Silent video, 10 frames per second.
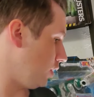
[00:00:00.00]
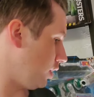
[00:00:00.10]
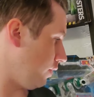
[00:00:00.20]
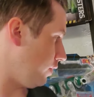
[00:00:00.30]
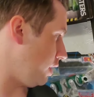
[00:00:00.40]

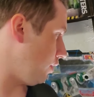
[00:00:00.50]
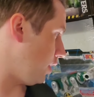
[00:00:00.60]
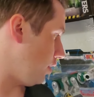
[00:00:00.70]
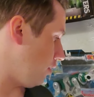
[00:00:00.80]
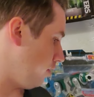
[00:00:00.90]
stuff down
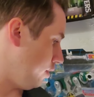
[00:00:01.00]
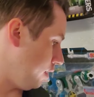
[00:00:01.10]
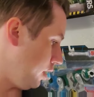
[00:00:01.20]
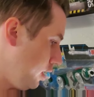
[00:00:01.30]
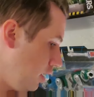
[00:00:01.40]
here?
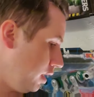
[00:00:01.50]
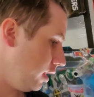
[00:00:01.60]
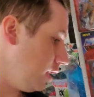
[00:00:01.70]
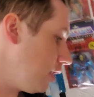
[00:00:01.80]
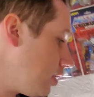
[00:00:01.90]

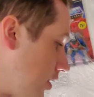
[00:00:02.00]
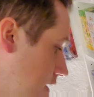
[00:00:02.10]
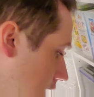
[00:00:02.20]
Yes.